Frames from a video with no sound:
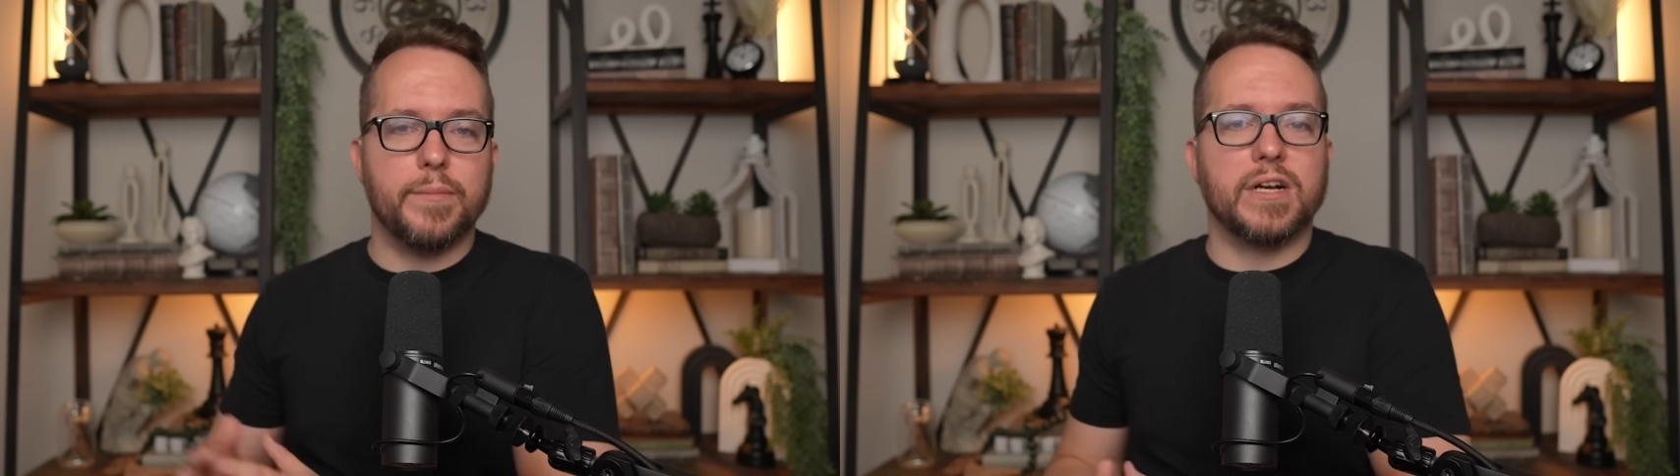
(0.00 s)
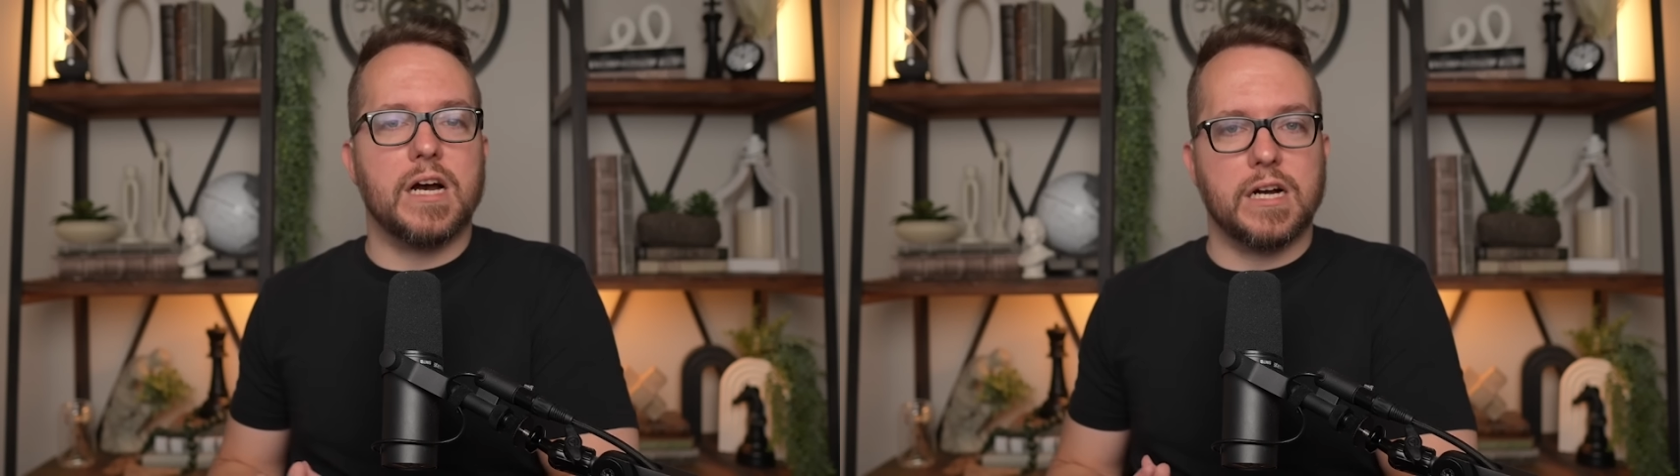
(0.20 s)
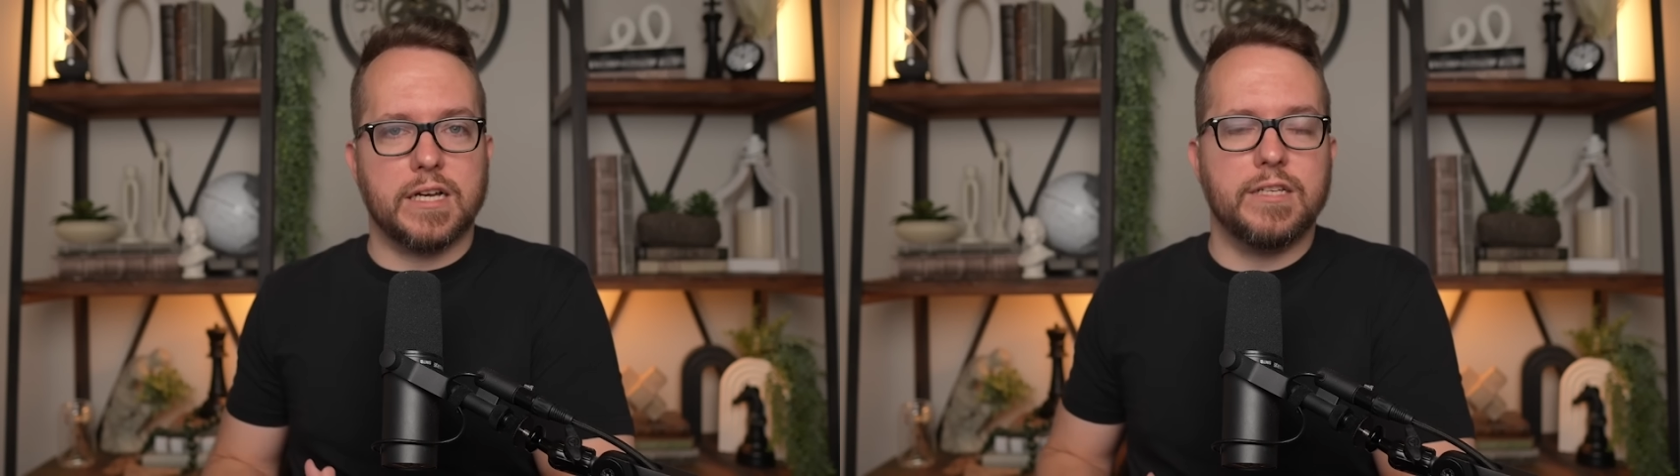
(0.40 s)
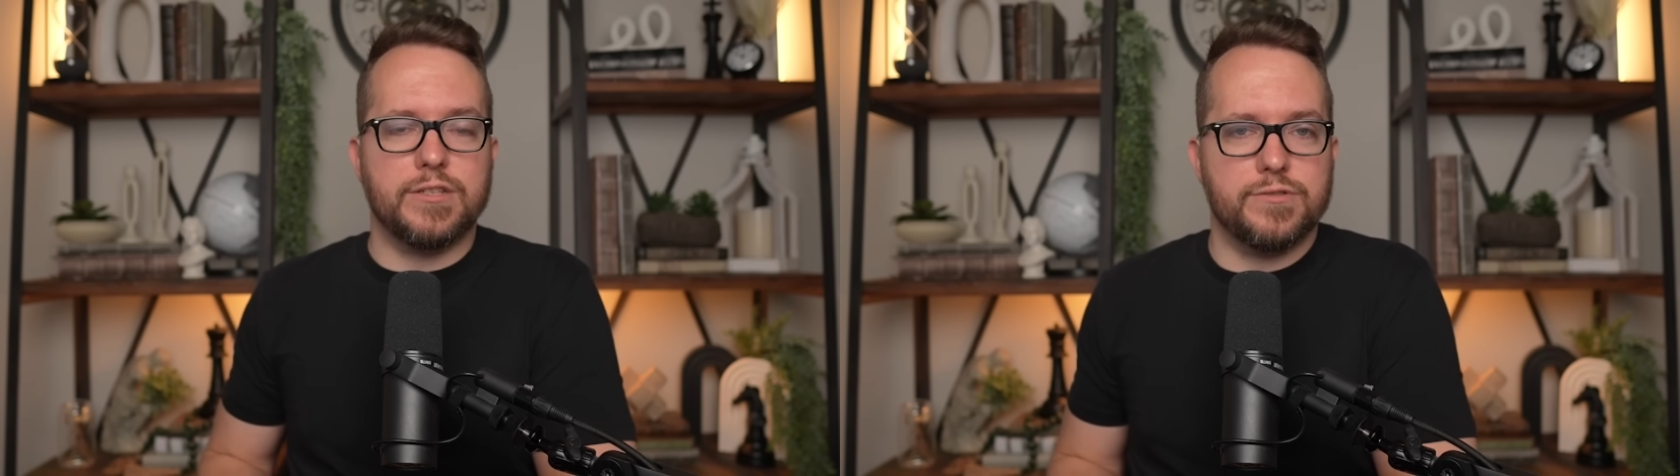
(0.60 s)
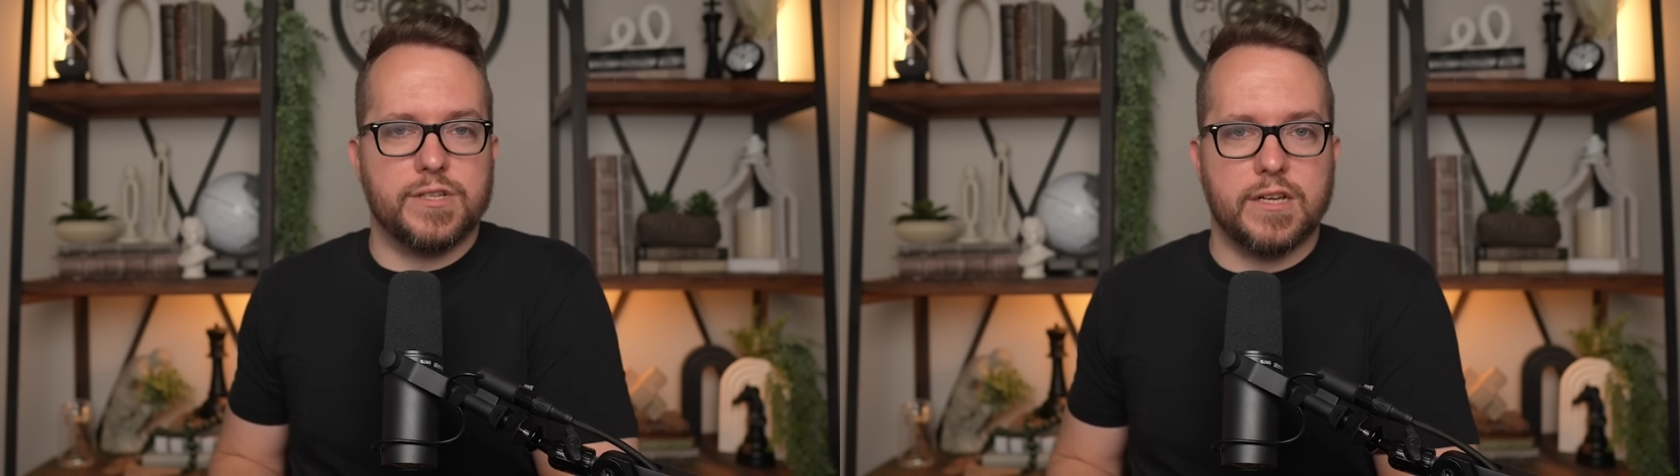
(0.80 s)
demagogue it and
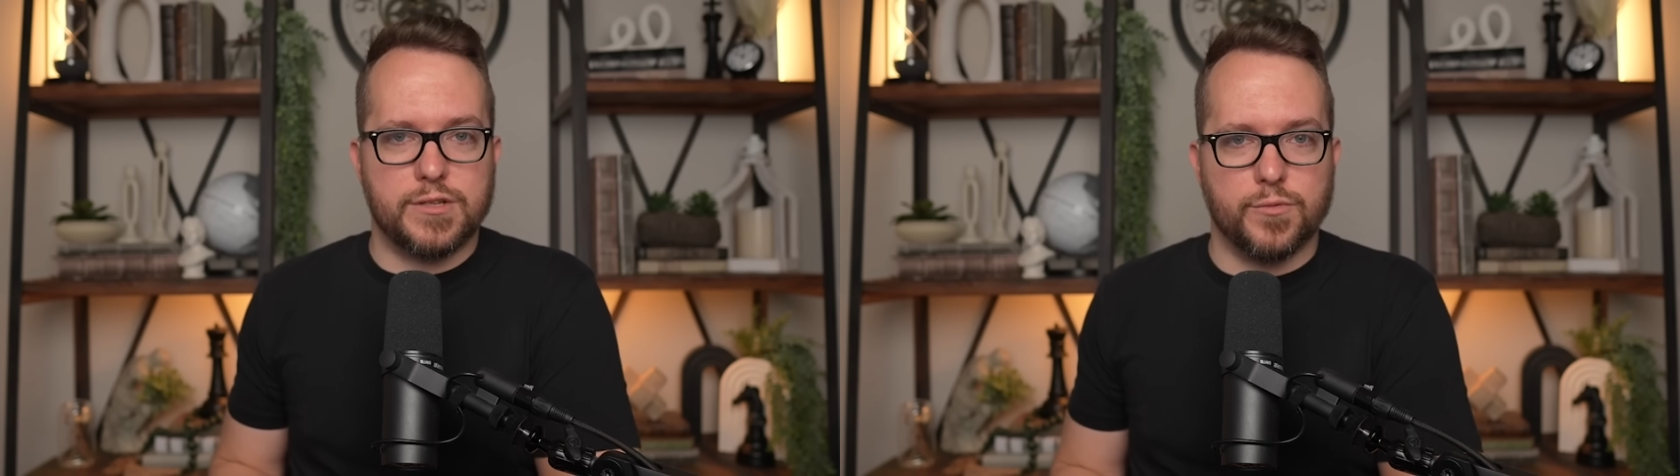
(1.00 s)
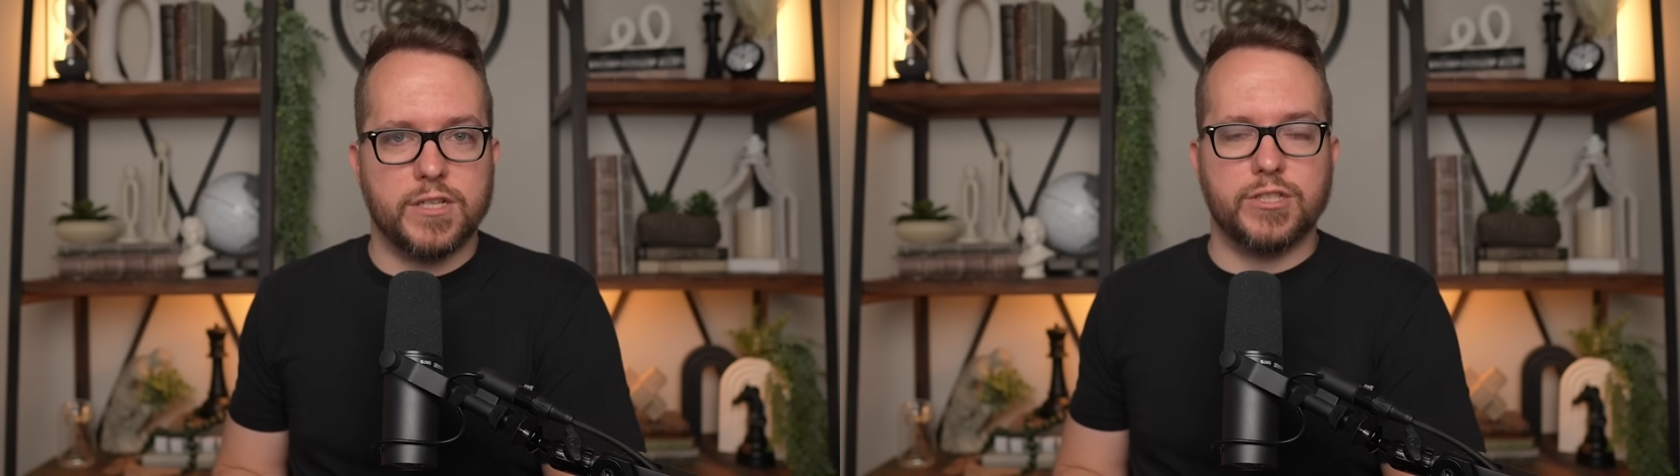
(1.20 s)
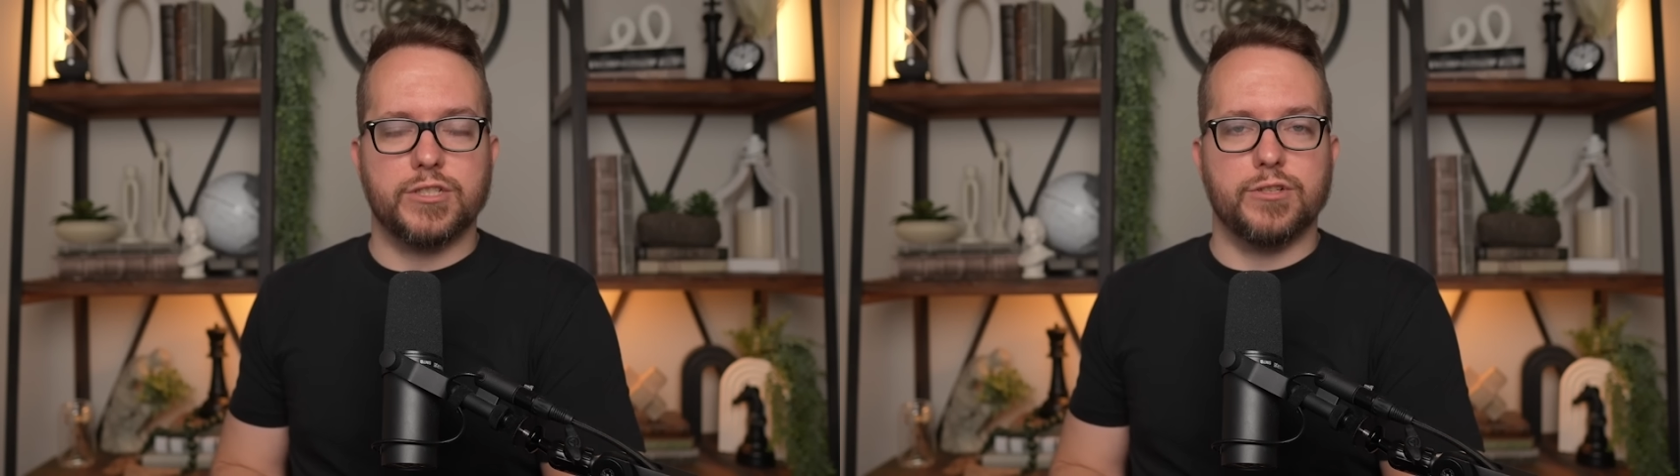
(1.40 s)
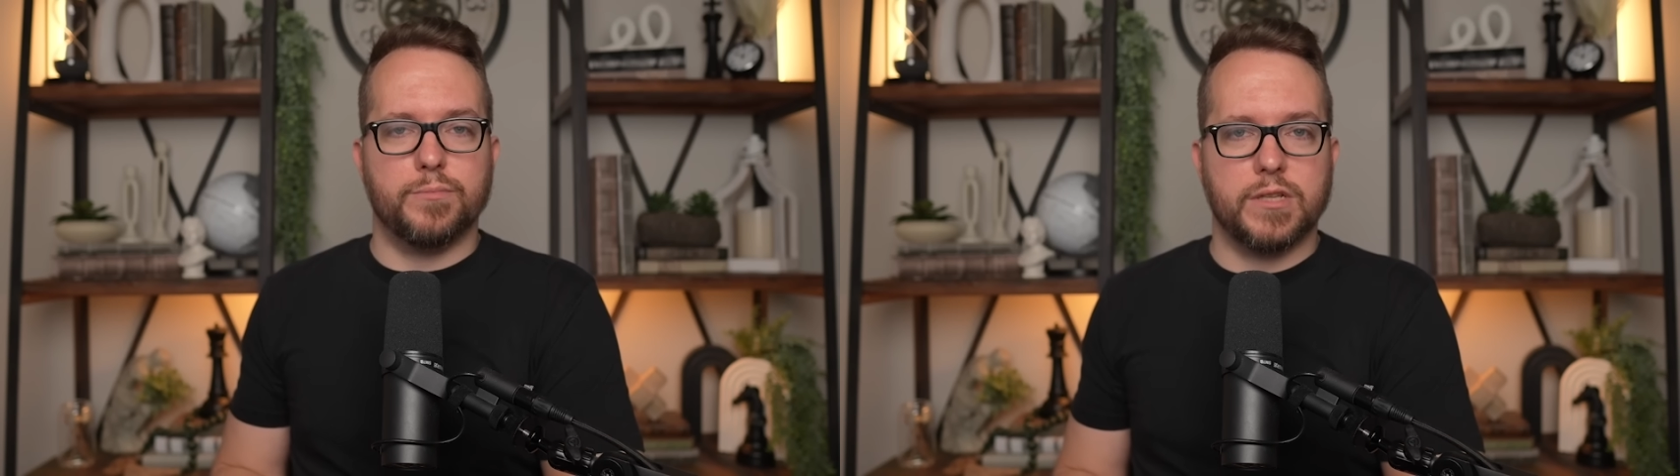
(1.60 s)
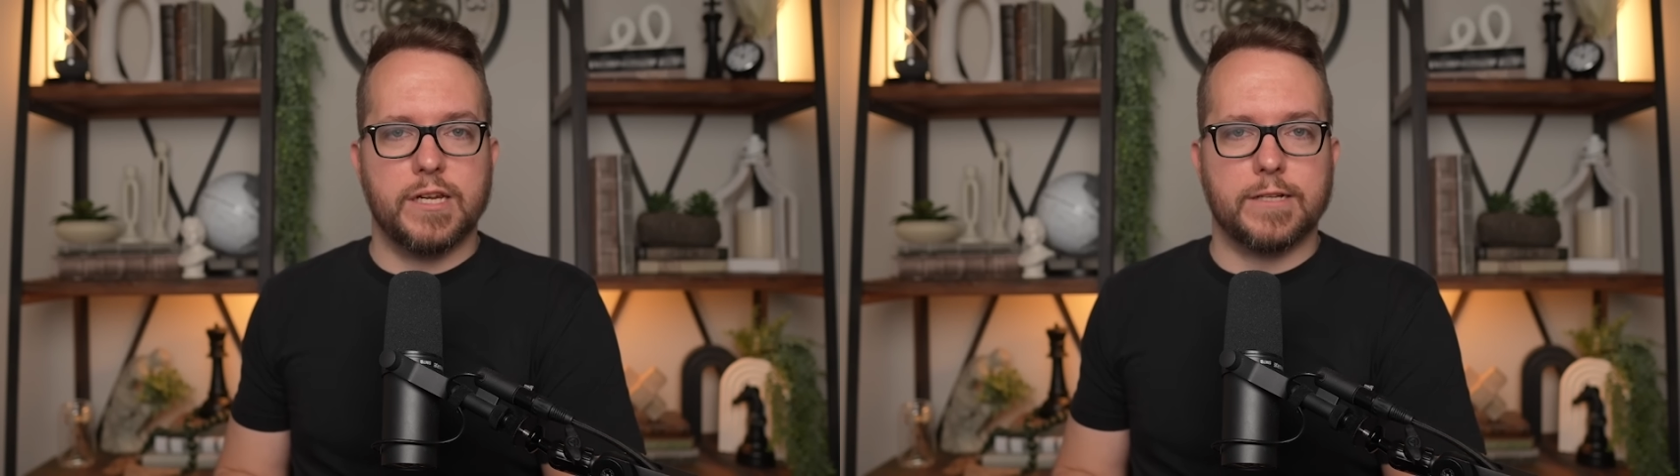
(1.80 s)
use it as a wedge issue
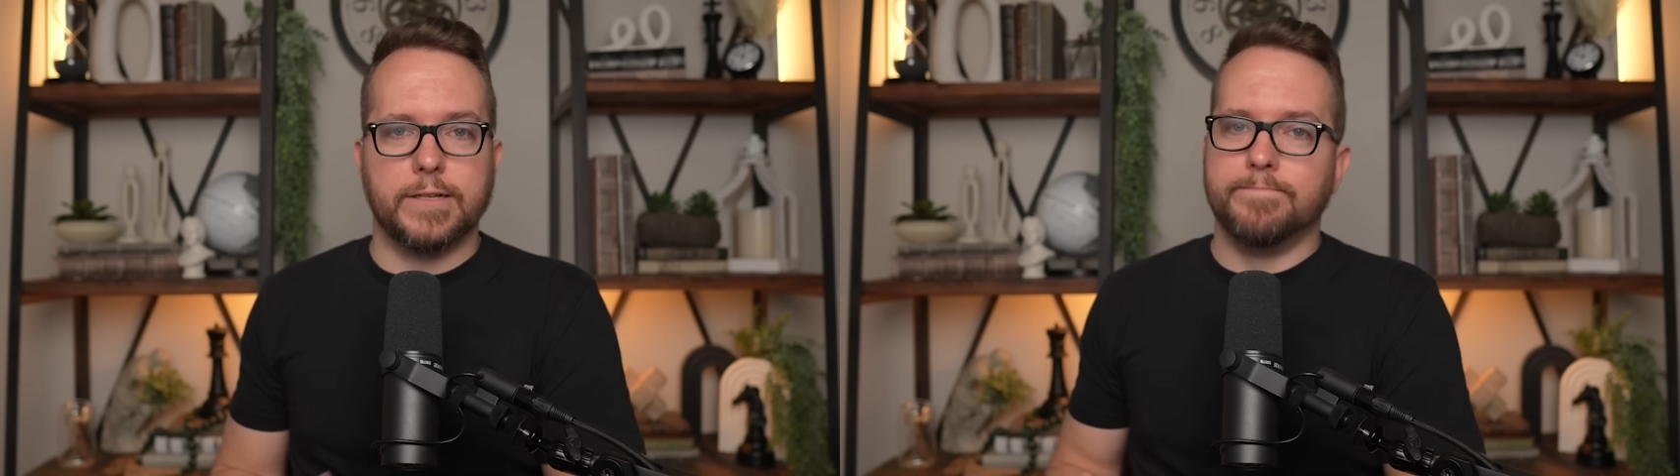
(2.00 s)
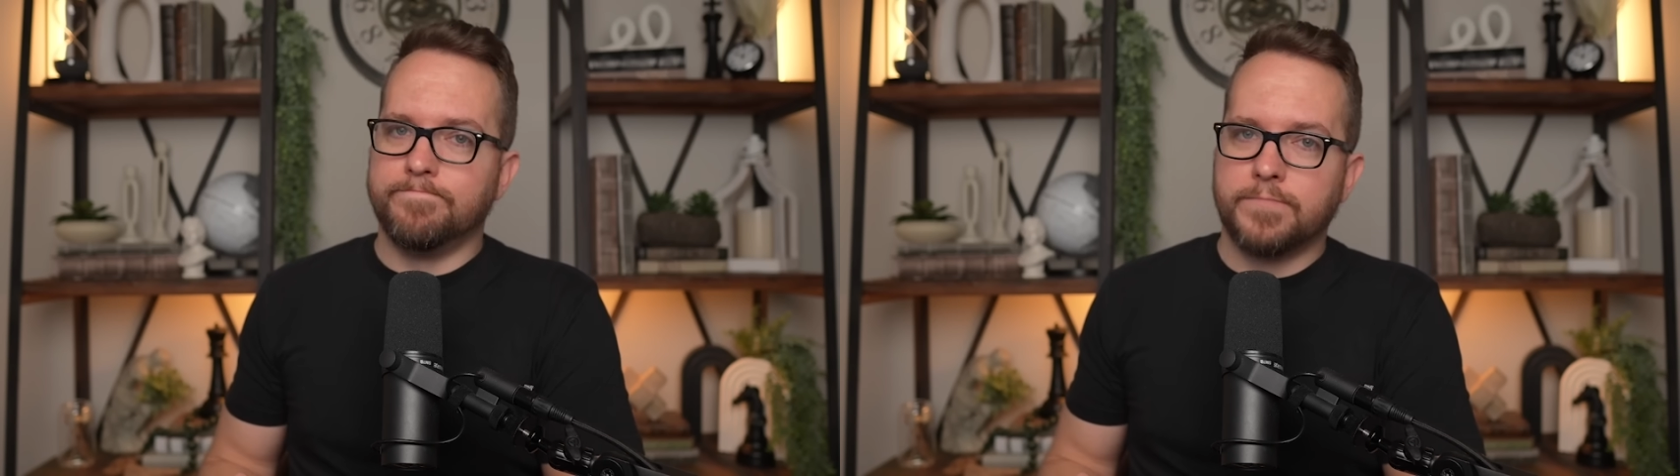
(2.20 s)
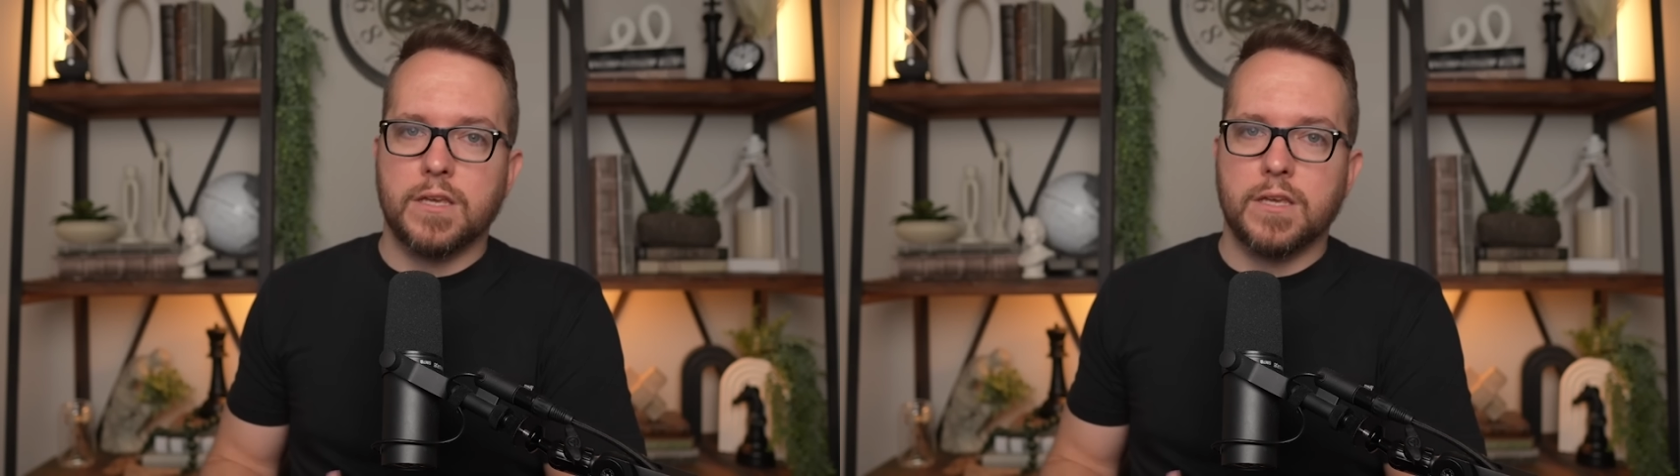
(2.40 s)
politically.